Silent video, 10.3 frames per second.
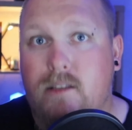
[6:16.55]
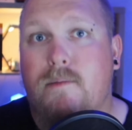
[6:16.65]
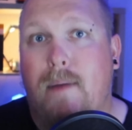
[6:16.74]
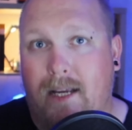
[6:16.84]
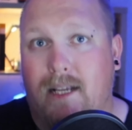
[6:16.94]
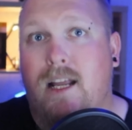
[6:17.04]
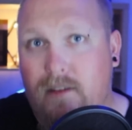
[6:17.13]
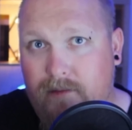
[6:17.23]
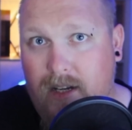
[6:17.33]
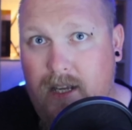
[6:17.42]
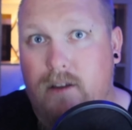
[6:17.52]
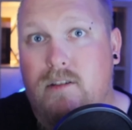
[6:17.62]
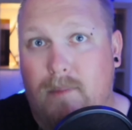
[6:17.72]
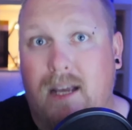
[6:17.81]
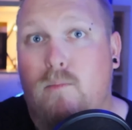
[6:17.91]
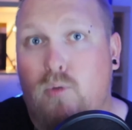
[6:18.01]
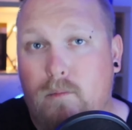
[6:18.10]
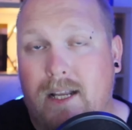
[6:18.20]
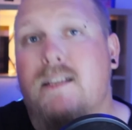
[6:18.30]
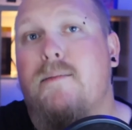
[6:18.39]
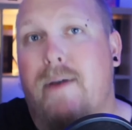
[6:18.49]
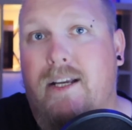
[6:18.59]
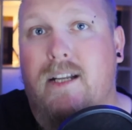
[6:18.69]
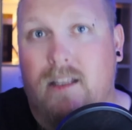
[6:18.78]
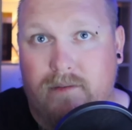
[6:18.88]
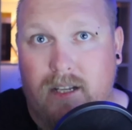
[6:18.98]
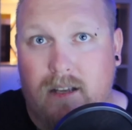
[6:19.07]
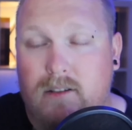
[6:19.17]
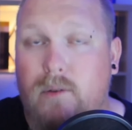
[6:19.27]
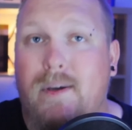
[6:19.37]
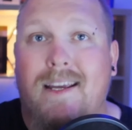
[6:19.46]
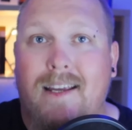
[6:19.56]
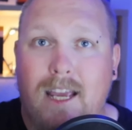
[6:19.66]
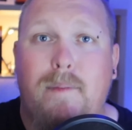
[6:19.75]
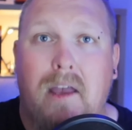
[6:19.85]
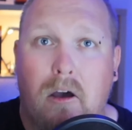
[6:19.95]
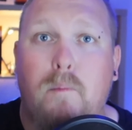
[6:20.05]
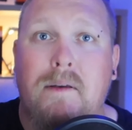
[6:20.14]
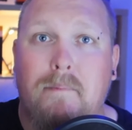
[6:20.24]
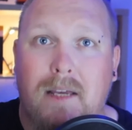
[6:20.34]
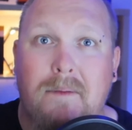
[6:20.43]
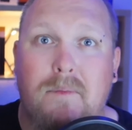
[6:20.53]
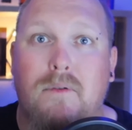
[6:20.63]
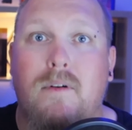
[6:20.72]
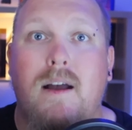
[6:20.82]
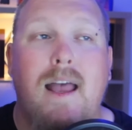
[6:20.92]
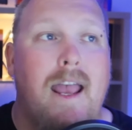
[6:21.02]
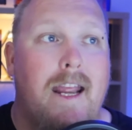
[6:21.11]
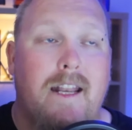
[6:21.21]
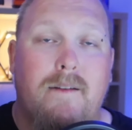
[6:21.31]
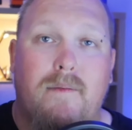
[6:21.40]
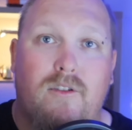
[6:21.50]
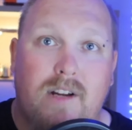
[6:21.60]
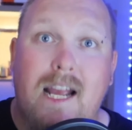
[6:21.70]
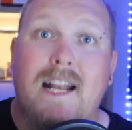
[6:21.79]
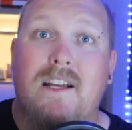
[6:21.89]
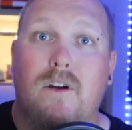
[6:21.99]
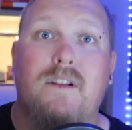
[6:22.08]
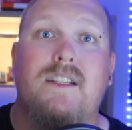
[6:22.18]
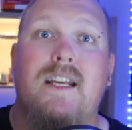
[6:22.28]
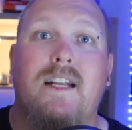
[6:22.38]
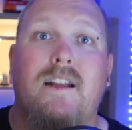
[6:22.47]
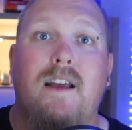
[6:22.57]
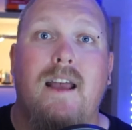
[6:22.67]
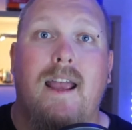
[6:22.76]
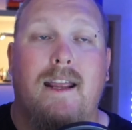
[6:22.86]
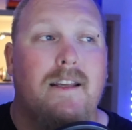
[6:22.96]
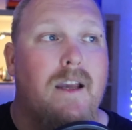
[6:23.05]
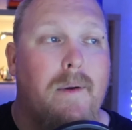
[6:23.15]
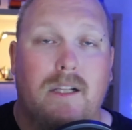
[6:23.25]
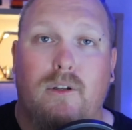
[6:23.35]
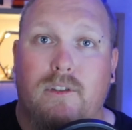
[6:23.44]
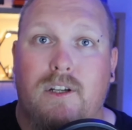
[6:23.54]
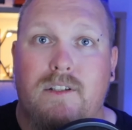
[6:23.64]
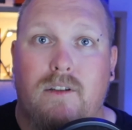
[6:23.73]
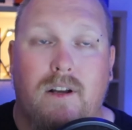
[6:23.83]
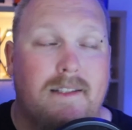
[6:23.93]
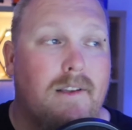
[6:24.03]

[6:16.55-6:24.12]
to make another video, to make more money, to make another video, so he can keep helping people and creating content and going along those lines.